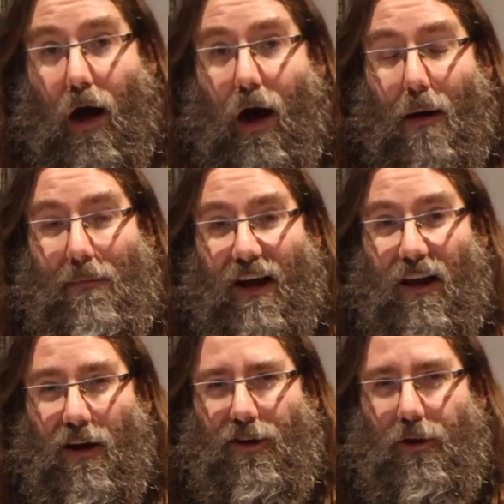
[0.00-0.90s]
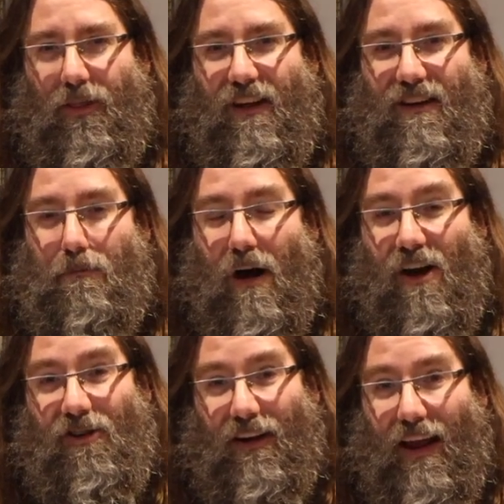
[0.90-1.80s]
I'm not going to do this
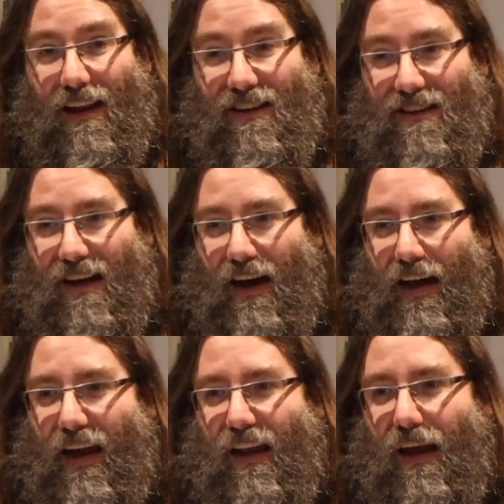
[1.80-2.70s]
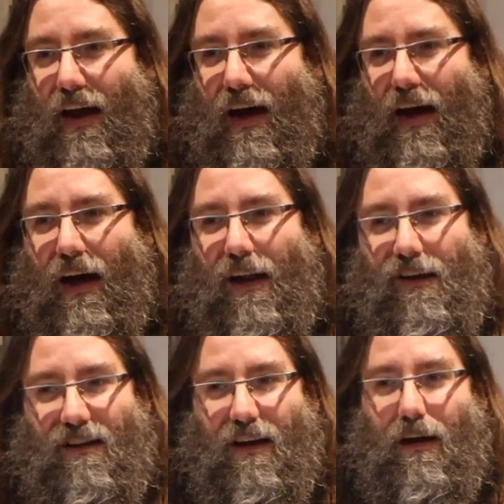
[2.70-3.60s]
project inside.
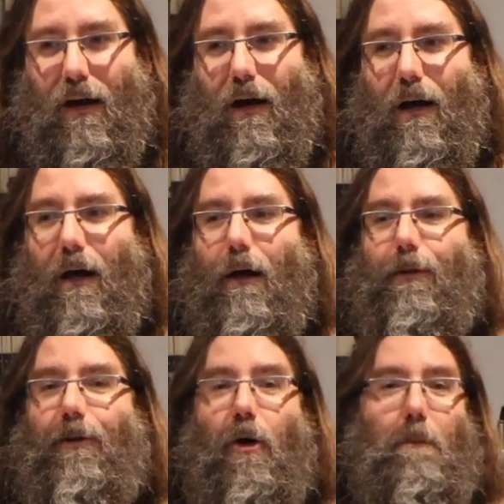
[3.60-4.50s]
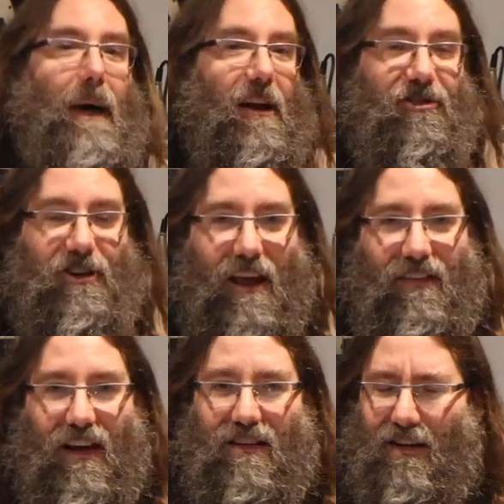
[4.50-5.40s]
Just going to throw metal
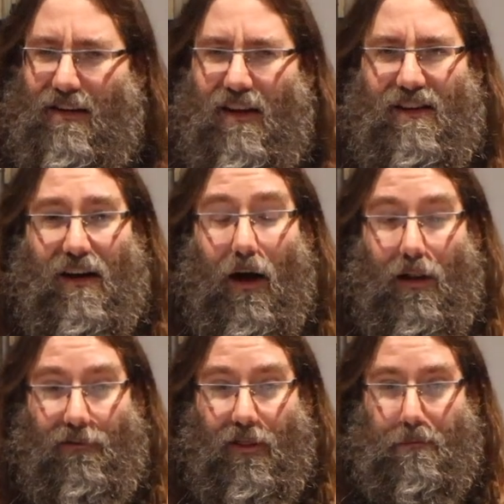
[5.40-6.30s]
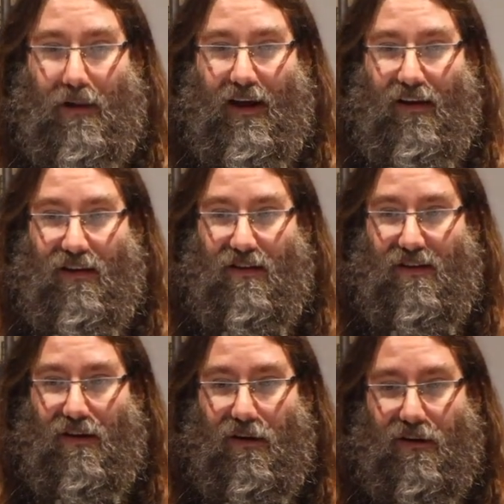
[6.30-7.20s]
shavings and dust all over the
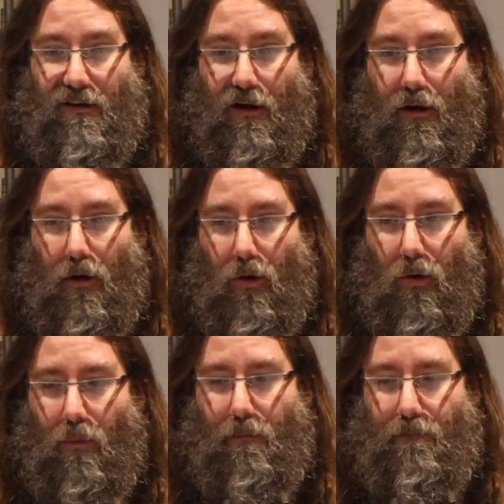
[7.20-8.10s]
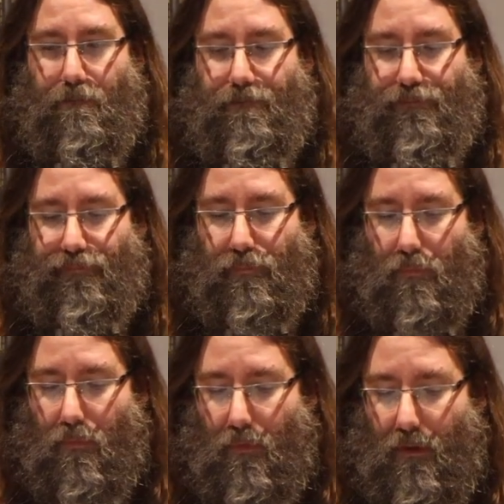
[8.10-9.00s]
place. So
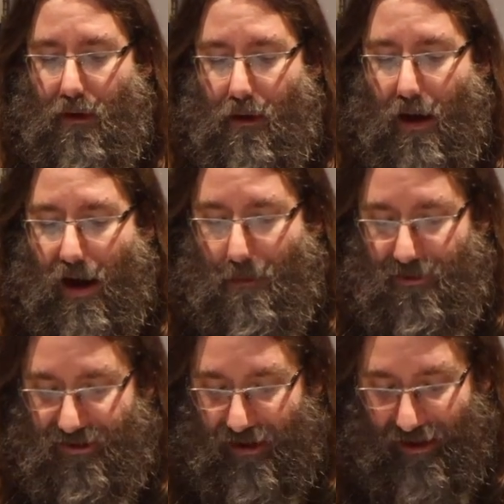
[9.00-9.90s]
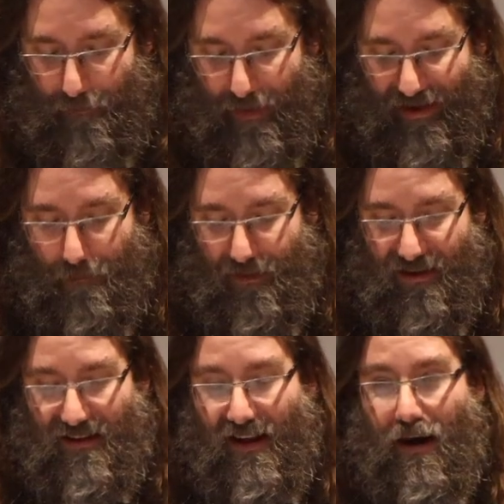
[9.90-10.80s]
I'm just going to get my template
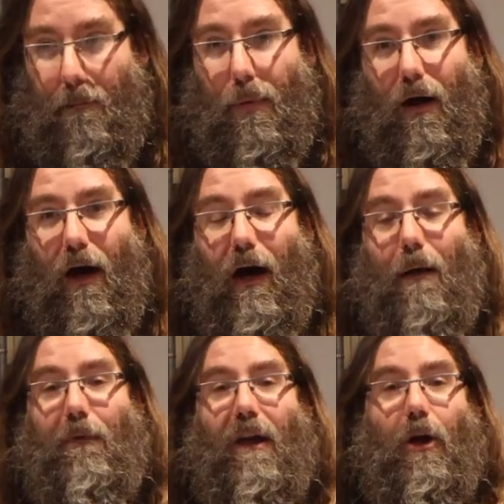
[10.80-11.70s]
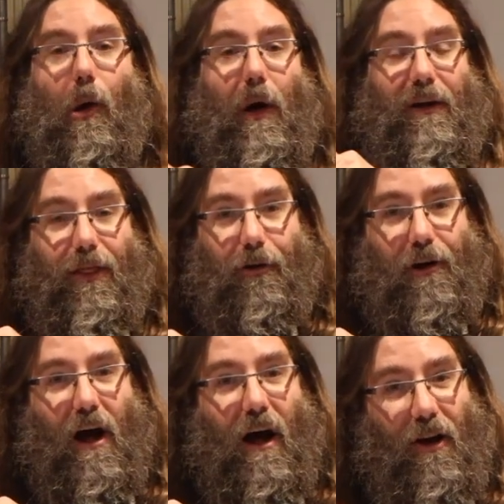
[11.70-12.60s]
set up. I'm going to go out to the
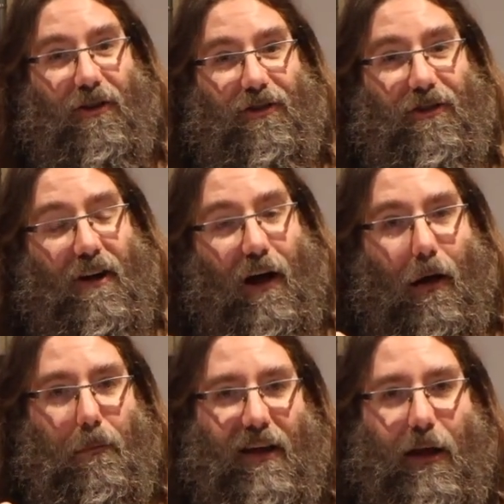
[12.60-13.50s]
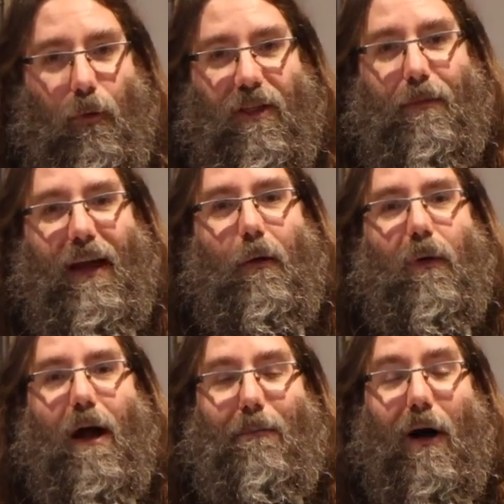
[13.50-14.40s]
garage. I'll bring you with me
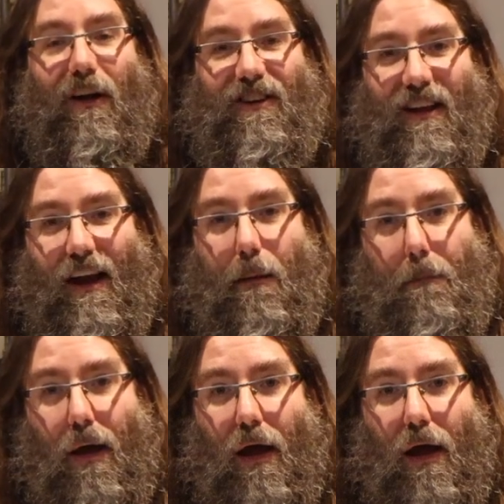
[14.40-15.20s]
when I'm all set up.